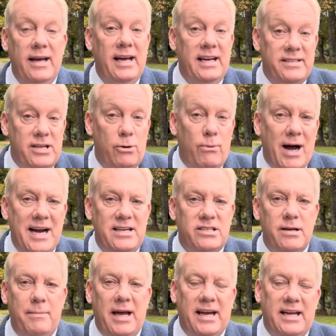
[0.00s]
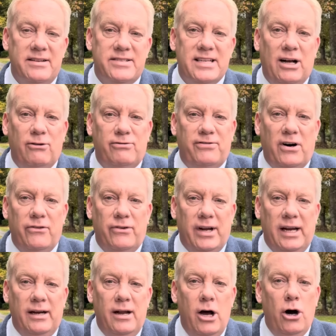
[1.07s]
Is he right to make it
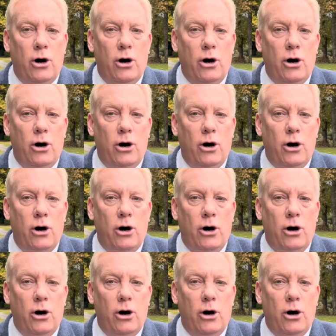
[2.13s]
self-funding,